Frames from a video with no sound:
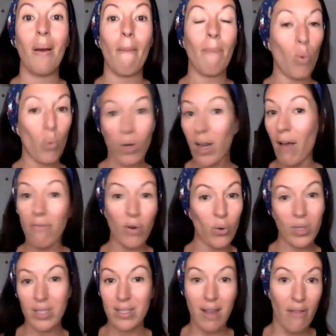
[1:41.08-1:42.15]
But we're not
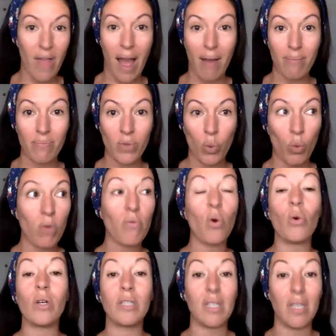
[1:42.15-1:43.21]
focused on that. We're
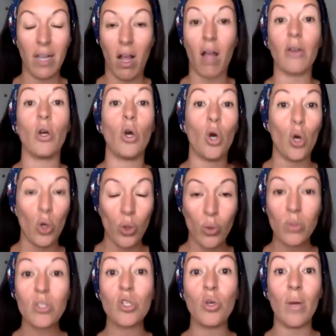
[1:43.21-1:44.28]
focusing on
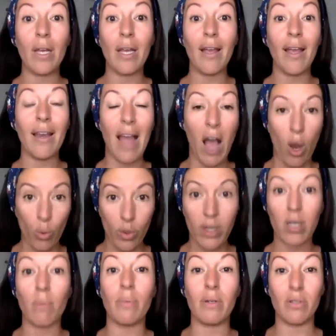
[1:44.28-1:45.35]
who's doing it and how we're
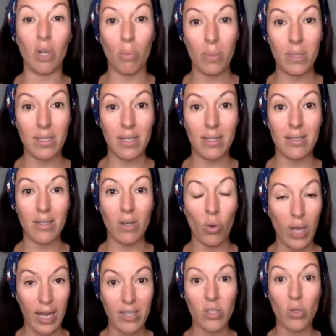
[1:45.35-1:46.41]
going to build our business.
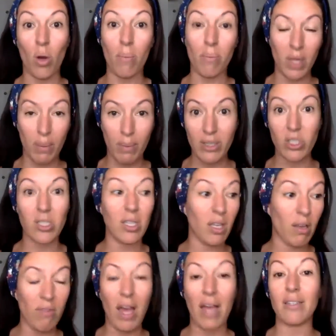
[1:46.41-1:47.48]
Okay. So let me just
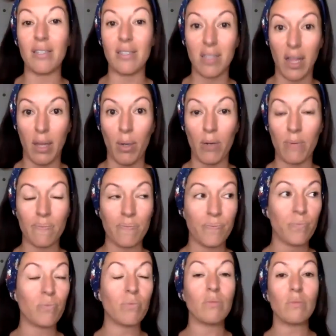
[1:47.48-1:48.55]
give that disclaimer.
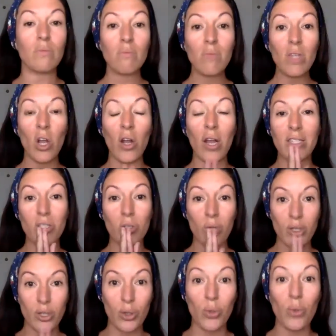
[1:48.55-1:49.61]
All right, so the
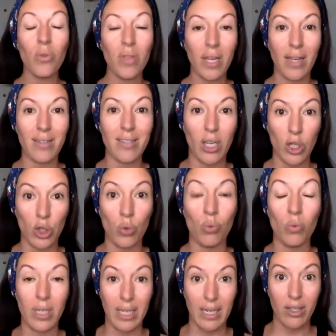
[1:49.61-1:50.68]
two things that you
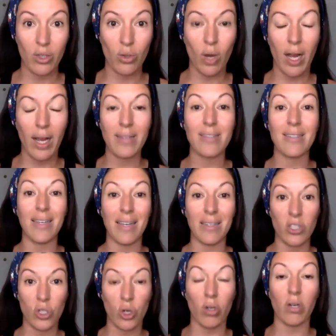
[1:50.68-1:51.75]
need, you guys, to get
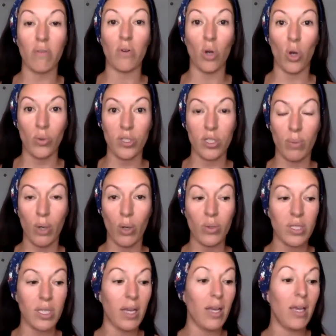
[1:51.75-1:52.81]
started for host to
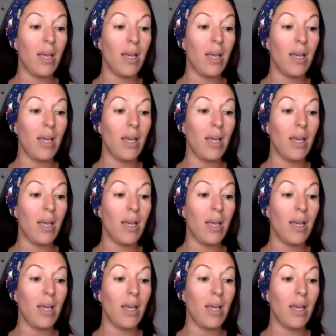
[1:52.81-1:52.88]
post